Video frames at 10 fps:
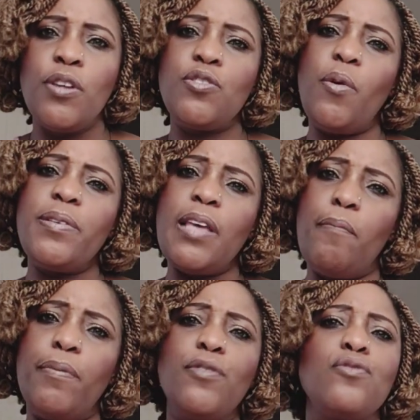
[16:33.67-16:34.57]
is always
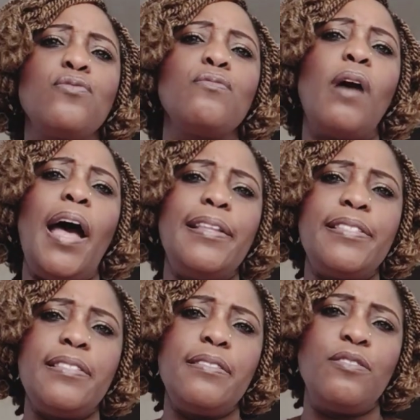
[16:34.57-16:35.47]
helping you to add
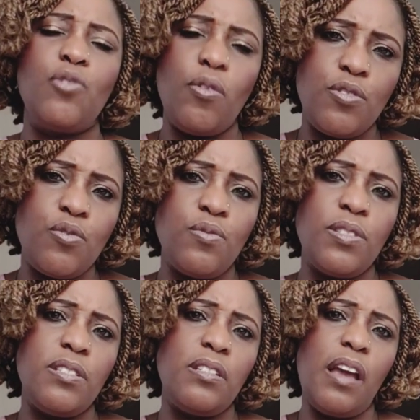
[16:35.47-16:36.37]
the dots to
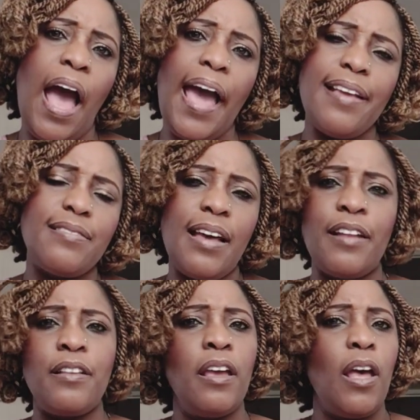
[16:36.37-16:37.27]
the I's
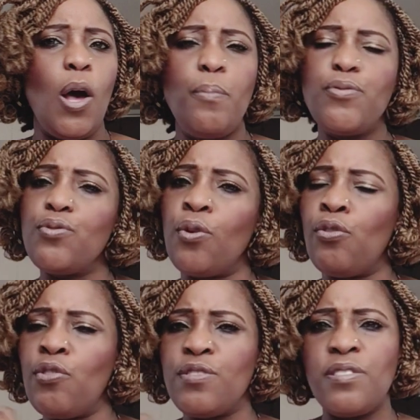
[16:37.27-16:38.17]
and help you to
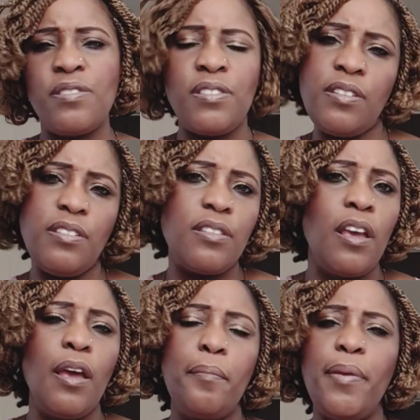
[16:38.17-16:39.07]
cross the T's,
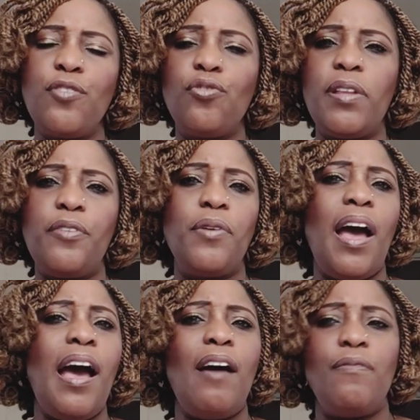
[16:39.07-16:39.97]
make sure that you
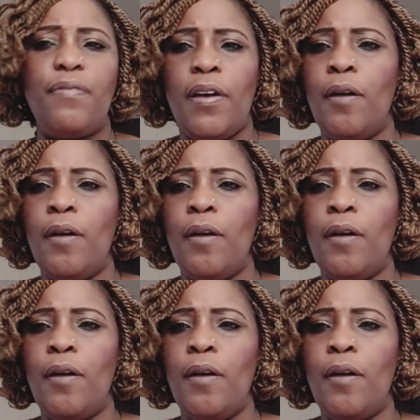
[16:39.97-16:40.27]
have,